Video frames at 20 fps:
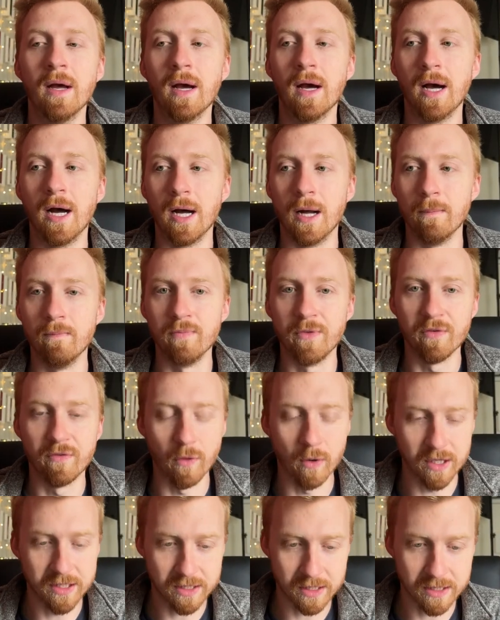the
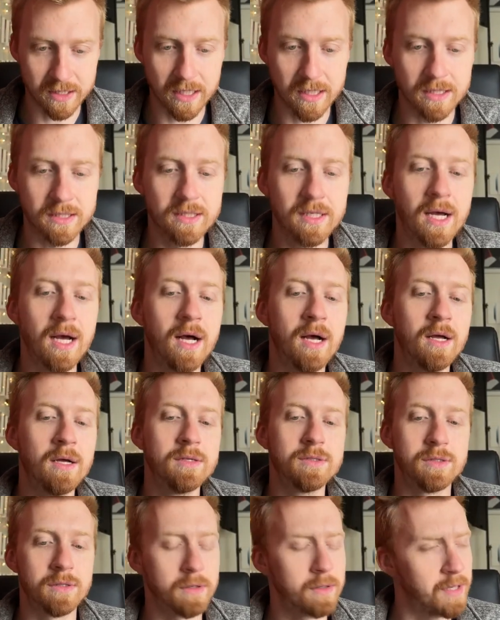4680
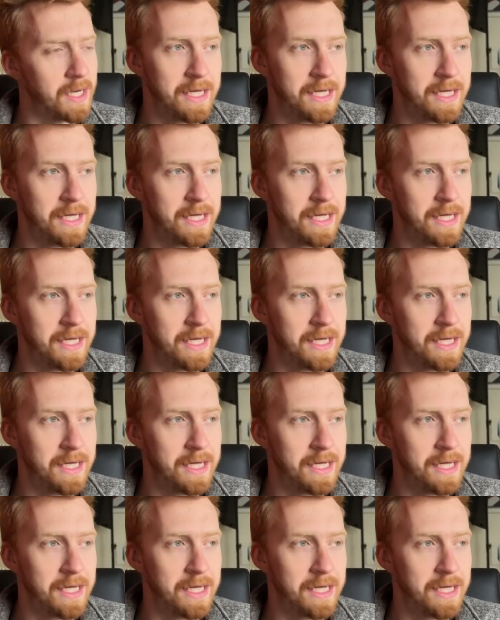cells or